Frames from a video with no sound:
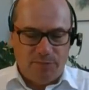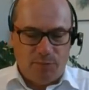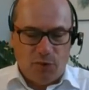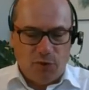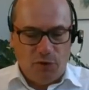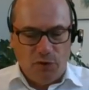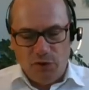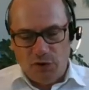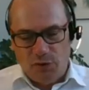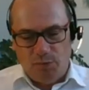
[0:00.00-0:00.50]

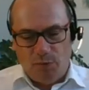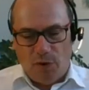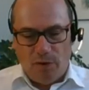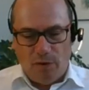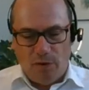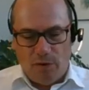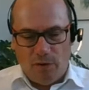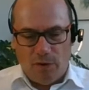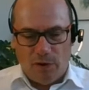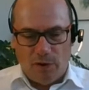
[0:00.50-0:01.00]
produced
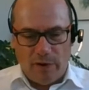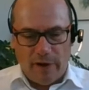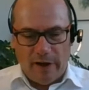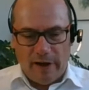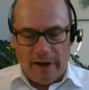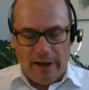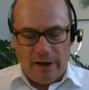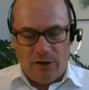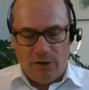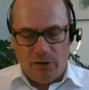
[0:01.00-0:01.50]
or
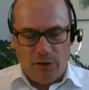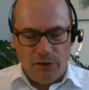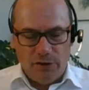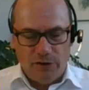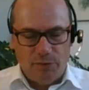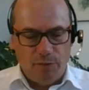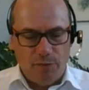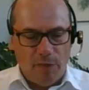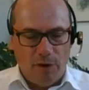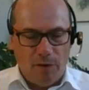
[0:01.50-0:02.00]
introduced